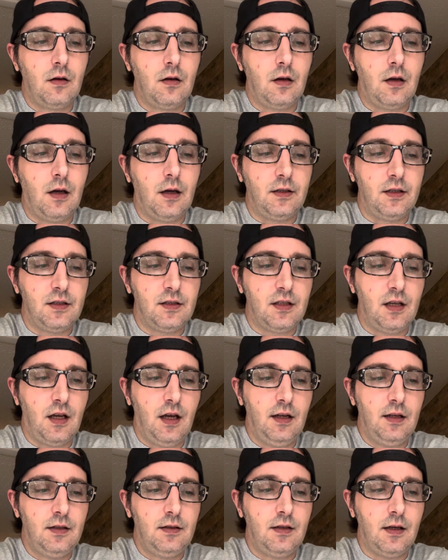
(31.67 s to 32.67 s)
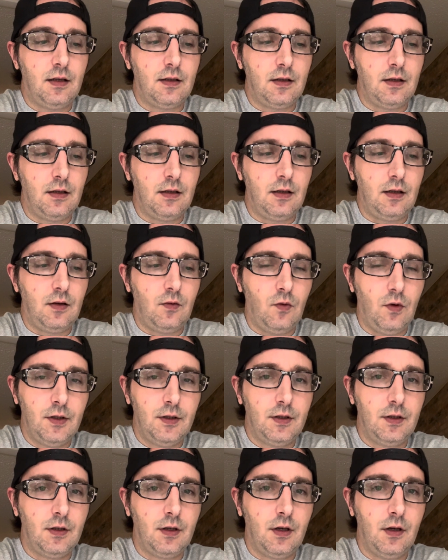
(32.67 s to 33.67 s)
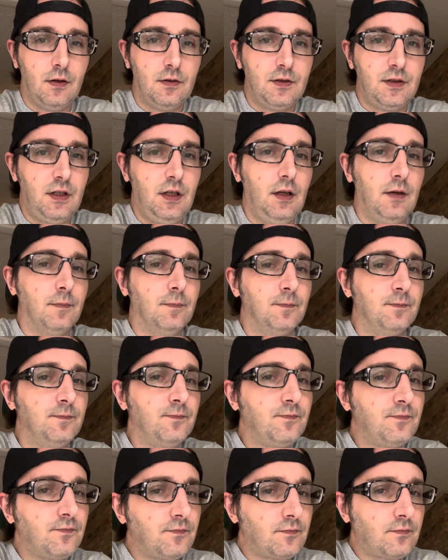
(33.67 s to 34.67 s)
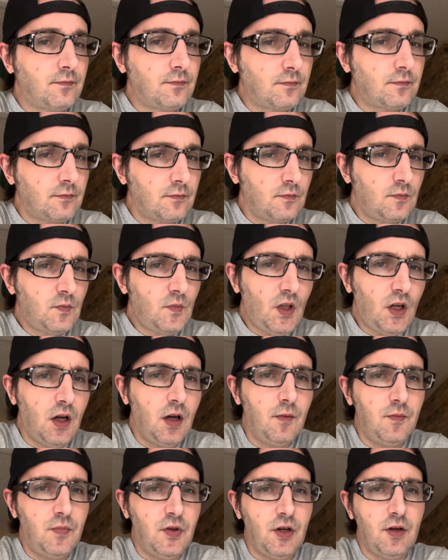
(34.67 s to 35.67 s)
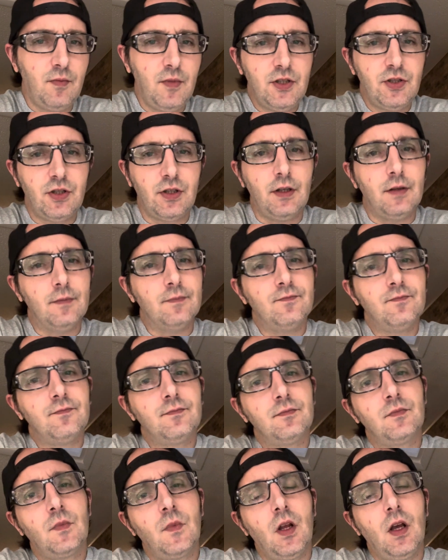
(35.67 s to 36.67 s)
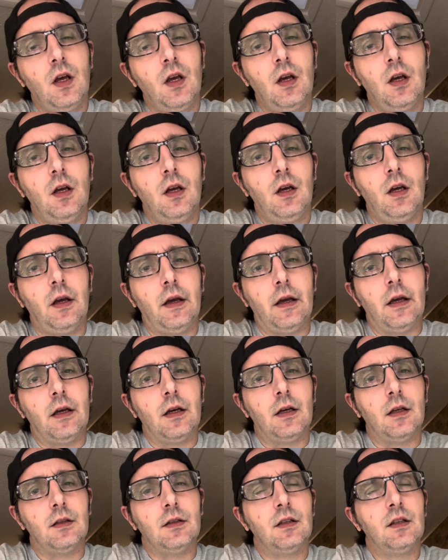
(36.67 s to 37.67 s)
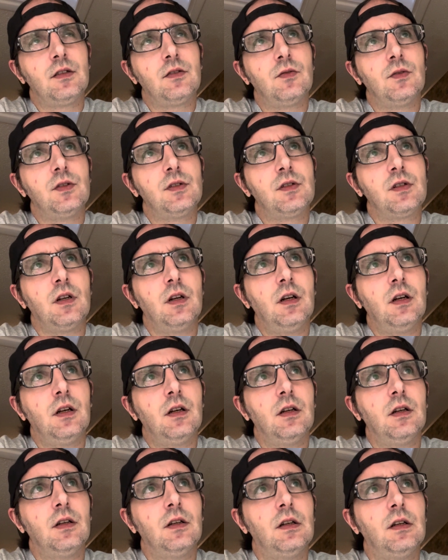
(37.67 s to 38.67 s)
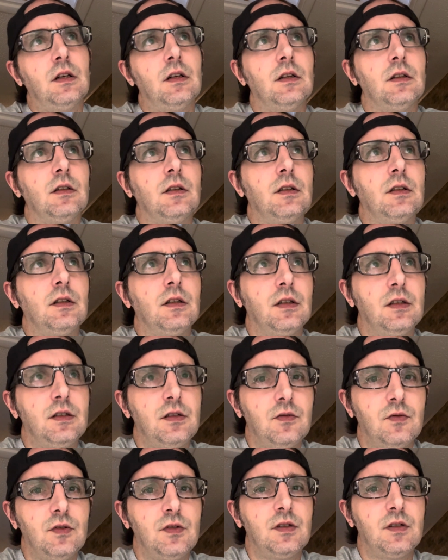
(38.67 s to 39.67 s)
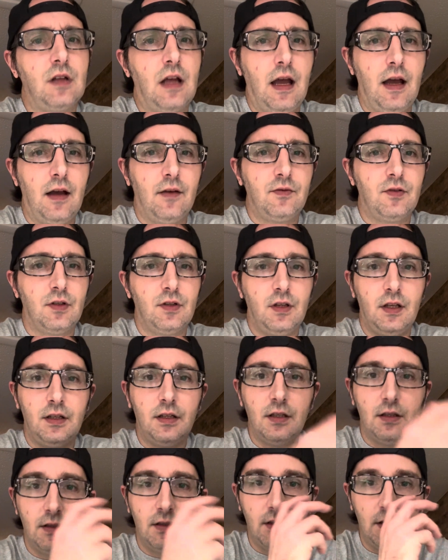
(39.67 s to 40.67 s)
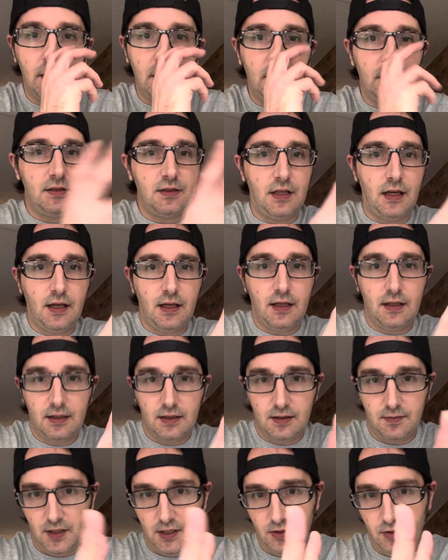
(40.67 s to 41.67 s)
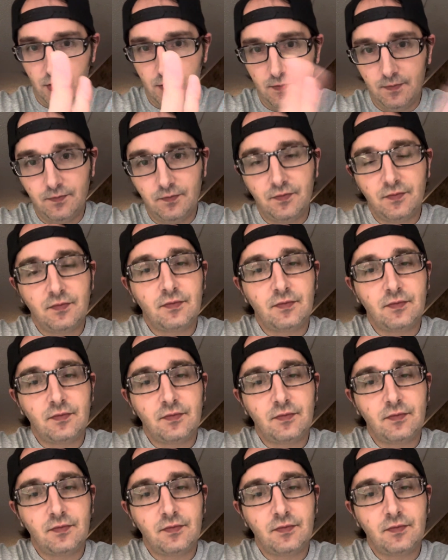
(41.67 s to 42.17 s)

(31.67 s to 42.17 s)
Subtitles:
I decided that I wanted to go see him up there in Michigan. And this was after they did the second expansion.